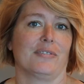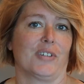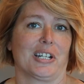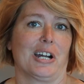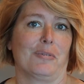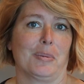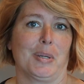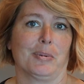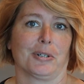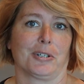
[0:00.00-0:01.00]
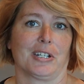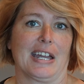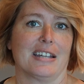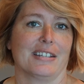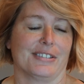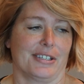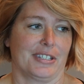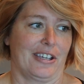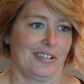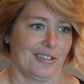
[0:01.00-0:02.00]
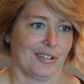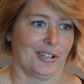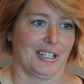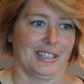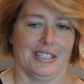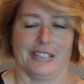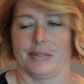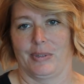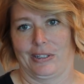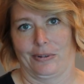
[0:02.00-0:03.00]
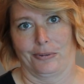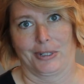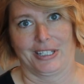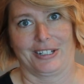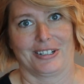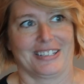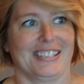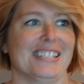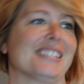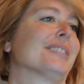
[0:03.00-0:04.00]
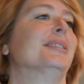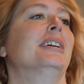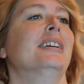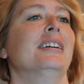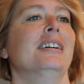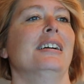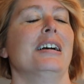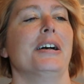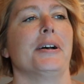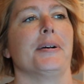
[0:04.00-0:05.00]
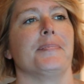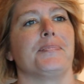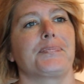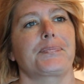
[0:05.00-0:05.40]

to figure out what people are good at, because they'll tell you they're good at this, but they're really good at this. But